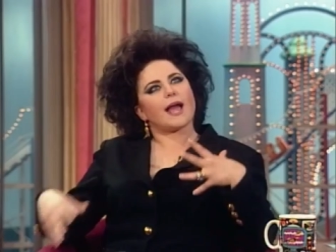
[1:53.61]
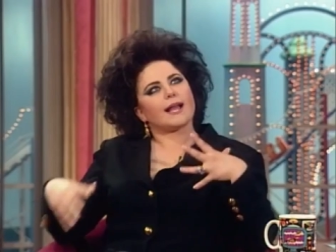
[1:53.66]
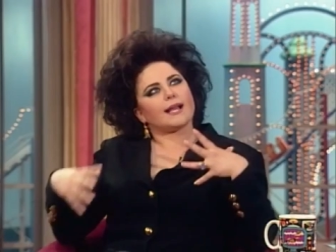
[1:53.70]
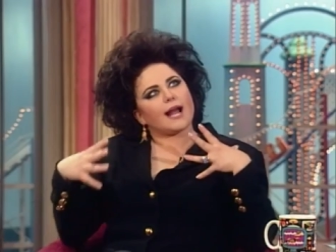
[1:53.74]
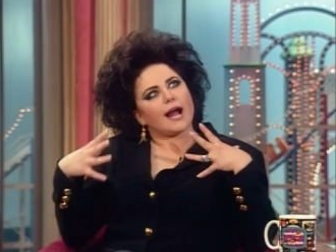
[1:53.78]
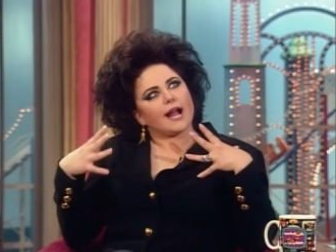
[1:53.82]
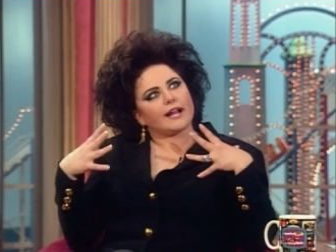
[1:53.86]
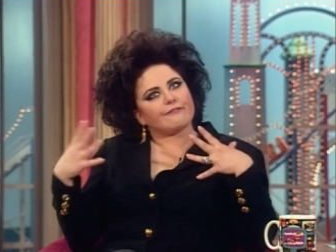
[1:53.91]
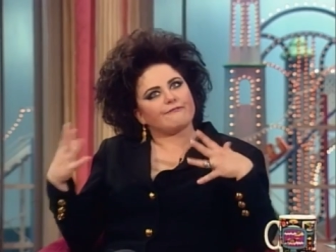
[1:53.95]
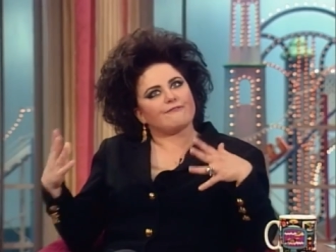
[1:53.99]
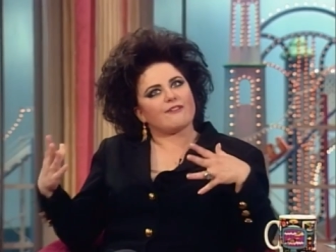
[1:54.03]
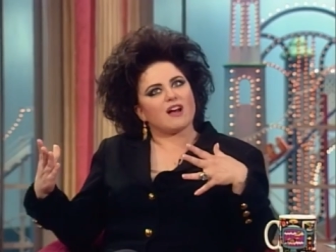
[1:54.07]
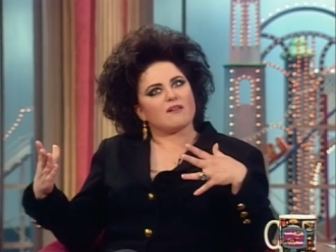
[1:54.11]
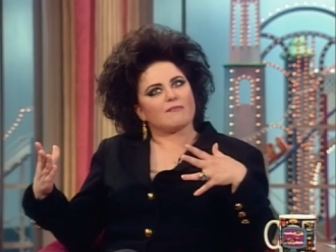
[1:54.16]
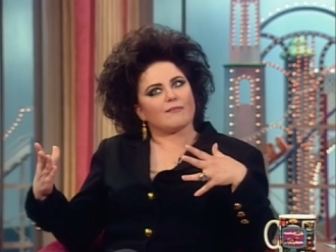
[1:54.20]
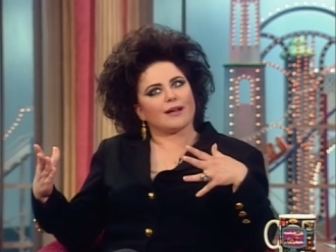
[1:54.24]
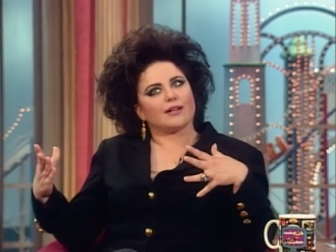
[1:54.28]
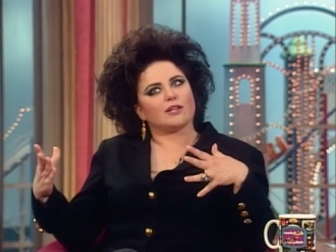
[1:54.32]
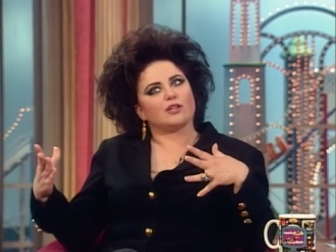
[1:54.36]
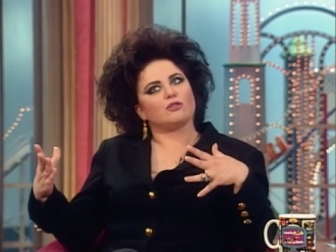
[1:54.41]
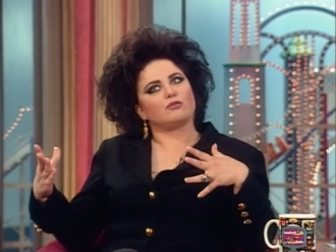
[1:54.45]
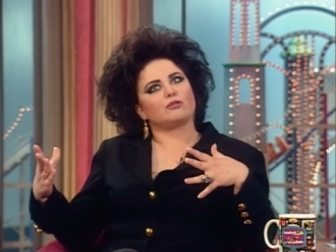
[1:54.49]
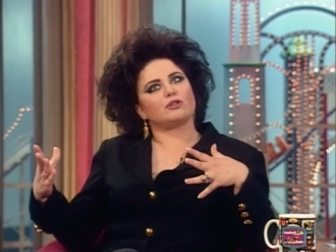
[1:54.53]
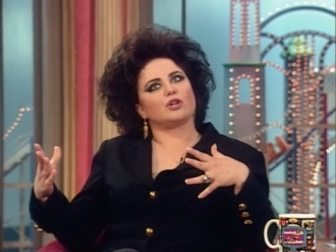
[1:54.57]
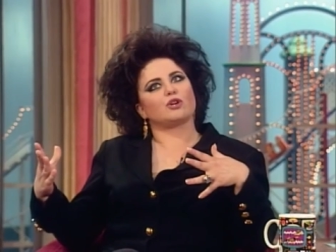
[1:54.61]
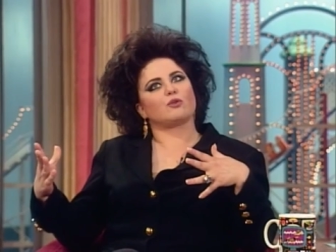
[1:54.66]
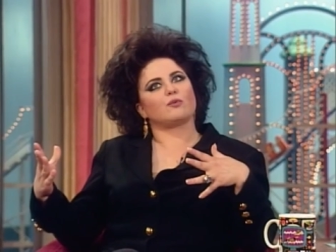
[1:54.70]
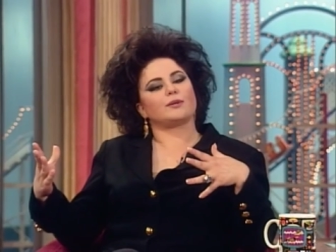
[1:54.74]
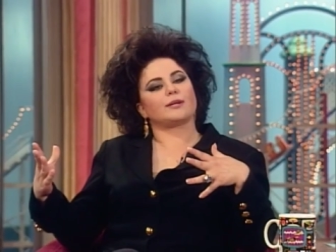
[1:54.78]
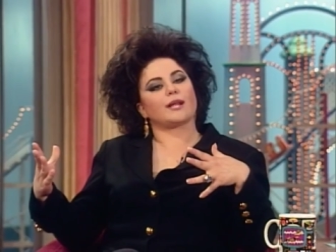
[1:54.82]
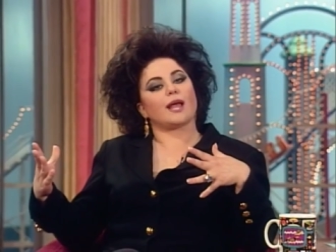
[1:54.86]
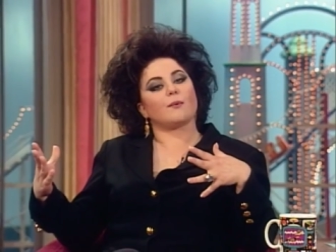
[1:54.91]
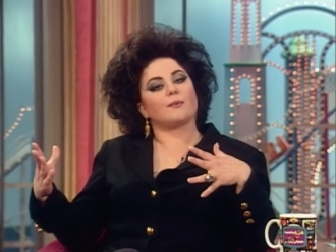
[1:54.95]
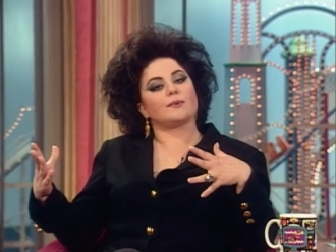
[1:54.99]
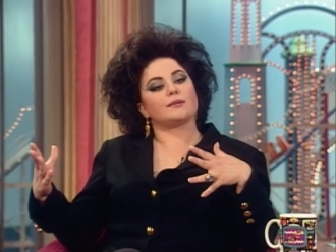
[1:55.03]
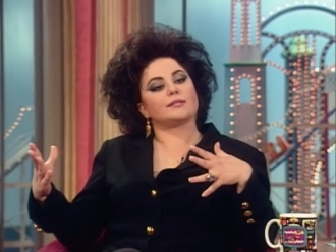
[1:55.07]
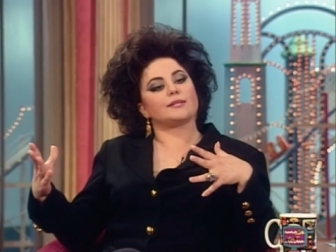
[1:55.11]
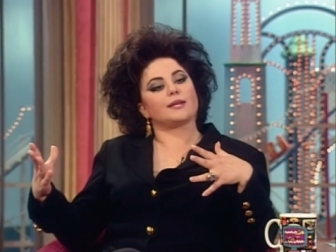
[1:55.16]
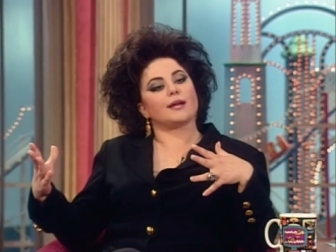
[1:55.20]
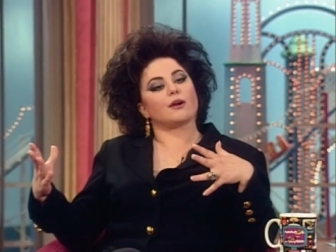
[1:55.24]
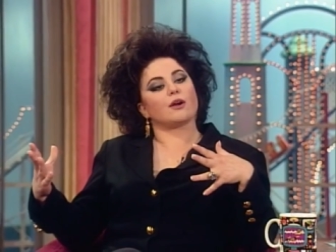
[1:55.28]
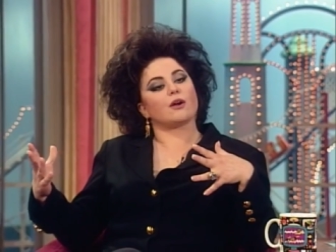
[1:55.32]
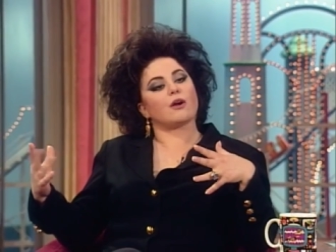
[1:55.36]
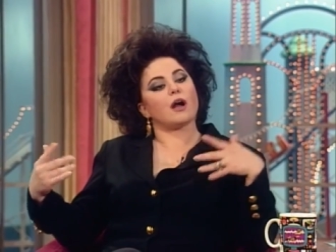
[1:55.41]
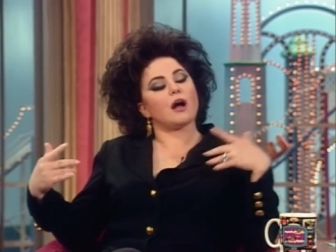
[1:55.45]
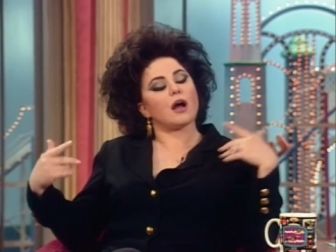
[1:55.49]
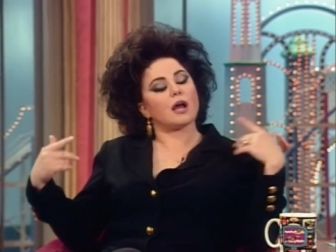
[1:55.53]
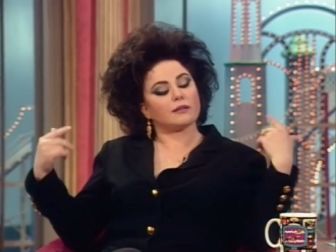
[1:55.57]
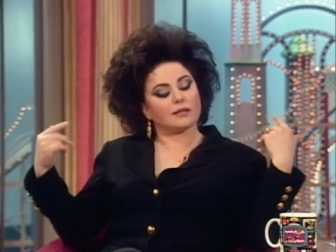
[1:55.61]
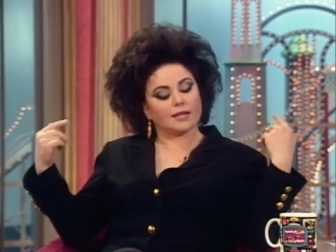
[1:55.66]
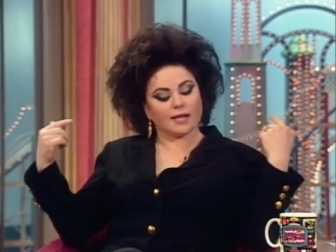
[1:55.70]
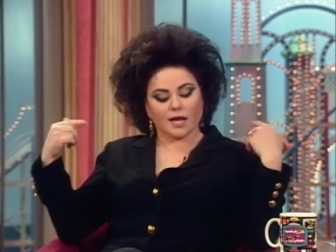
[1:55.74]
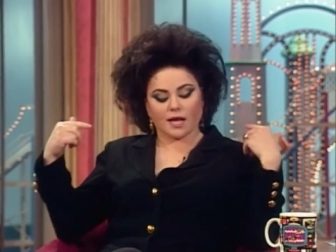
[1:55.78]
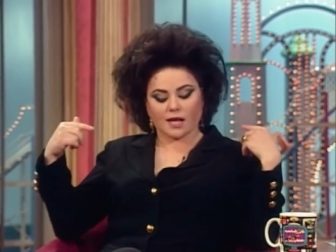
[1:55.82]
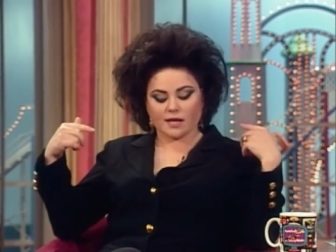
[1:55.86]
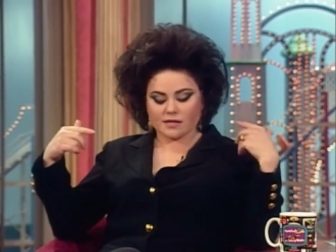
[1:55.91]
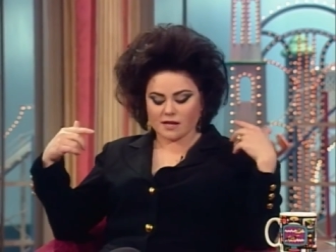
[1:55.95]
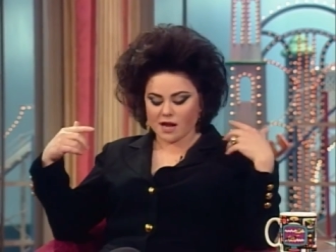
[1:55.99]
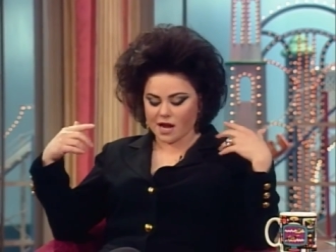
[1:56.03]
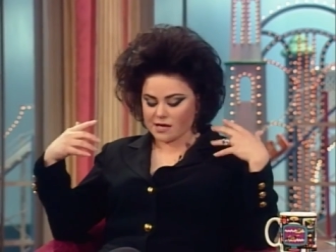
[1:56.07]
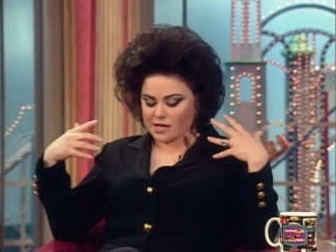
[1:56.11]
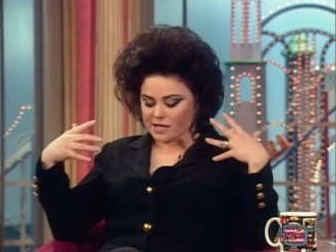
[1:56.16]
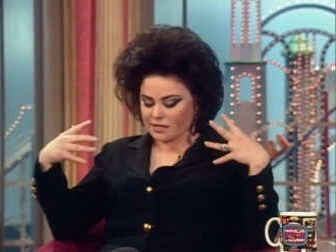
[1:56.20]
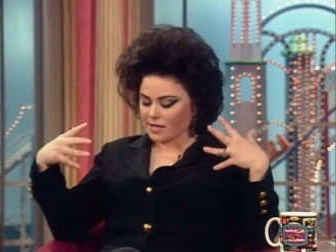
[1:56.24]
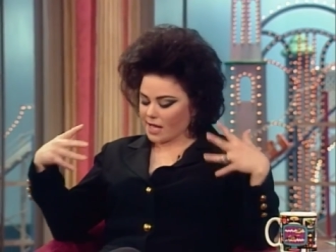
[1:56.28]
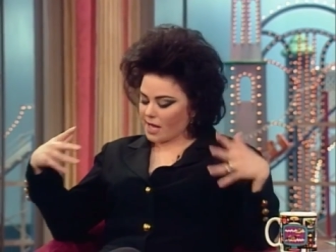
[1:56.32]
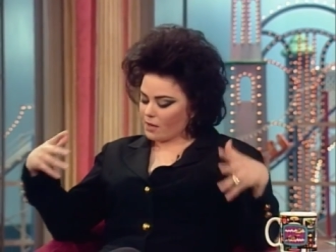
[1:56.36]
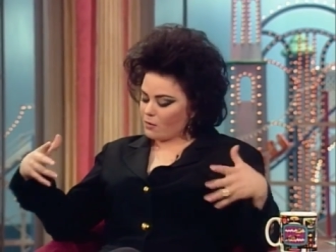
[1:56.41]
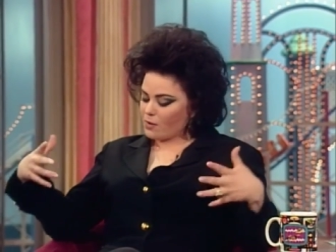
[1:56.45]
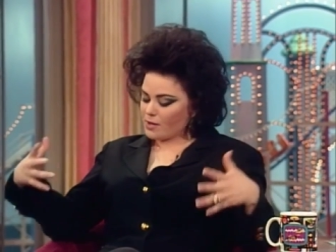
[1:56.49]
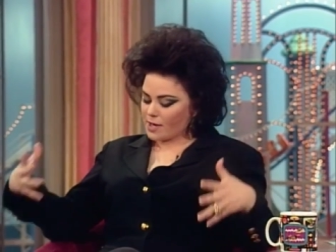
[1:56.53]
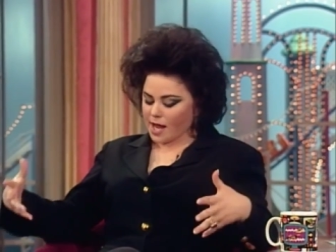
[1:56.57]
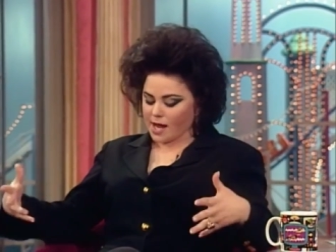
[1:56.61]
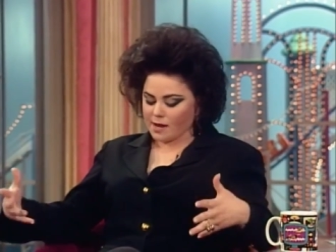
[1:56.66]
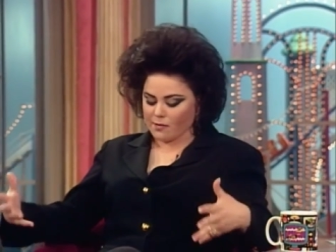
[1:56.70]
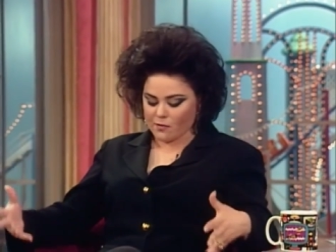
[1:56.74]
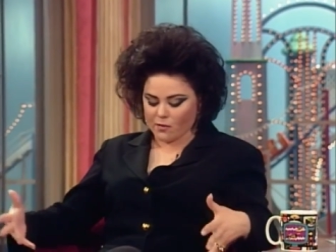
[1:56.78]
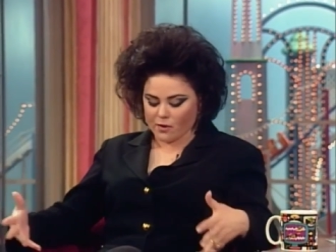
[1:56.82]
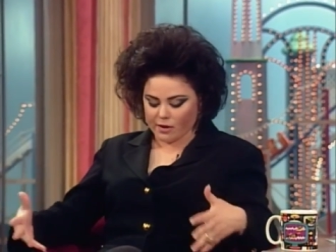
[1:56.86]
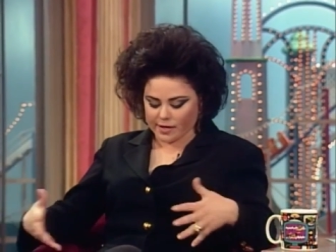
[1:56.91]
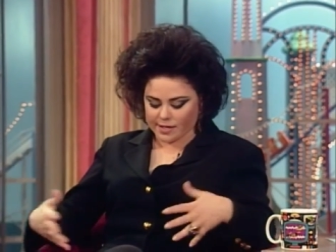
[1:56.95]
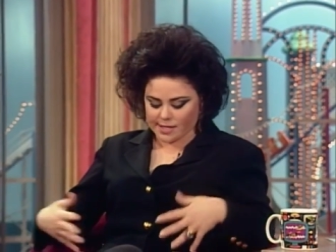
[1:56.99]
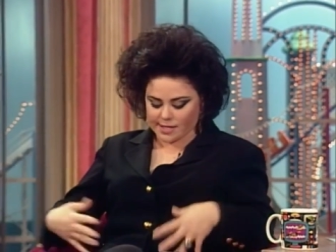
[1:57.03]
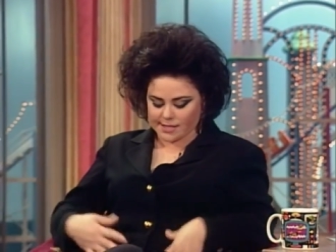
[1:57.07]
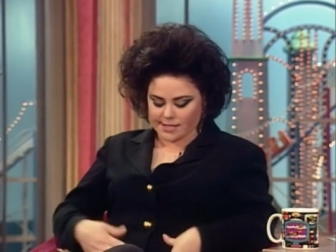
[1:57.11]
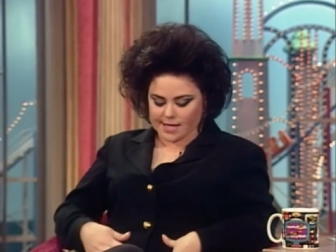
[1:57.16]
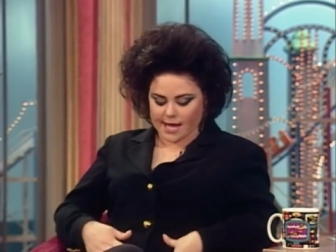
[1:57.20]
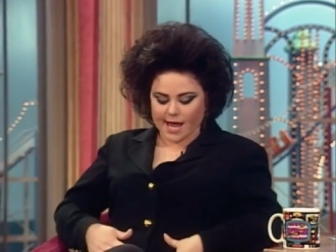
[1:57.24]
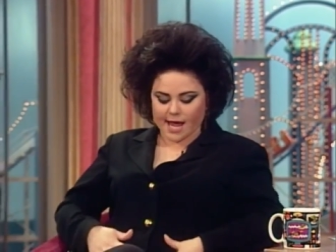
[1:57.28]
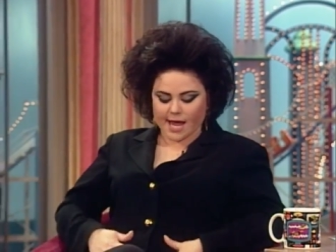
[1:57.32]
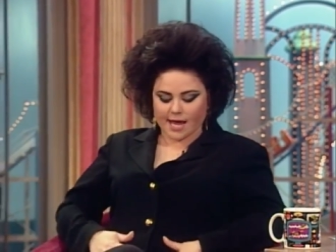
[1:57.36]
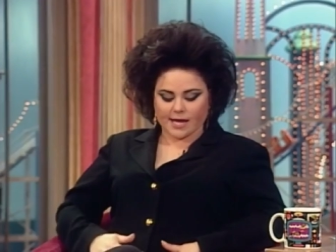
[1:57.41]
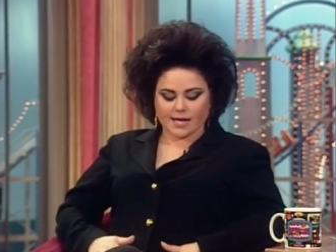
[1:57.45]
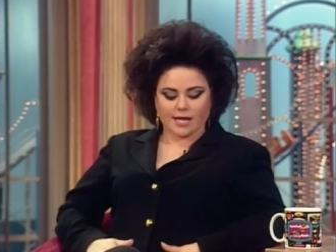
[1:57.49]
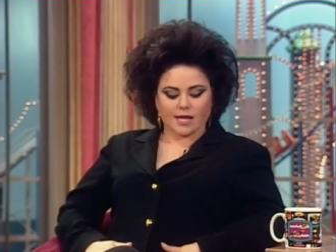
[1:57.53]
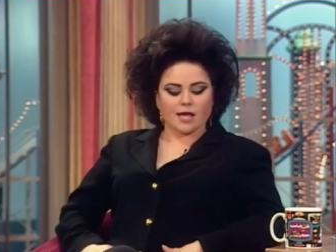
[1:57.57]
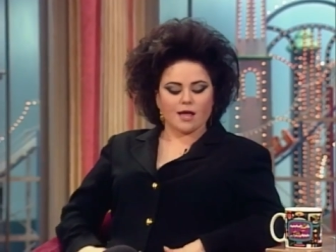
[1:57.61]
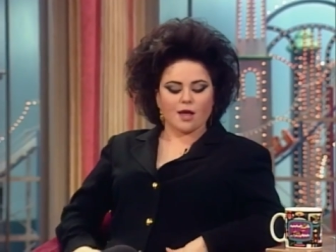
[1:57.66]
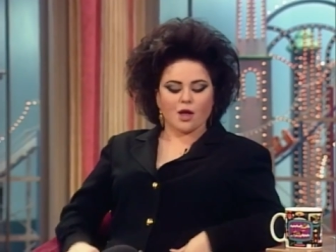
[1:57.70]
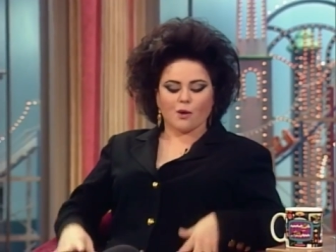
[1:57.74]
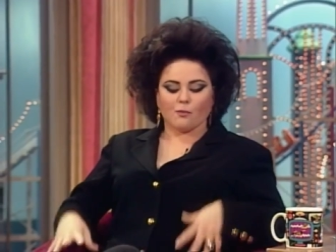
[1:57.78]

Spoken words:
kind of found my new look when I was there. Oddly, not unlike what I am wearing today,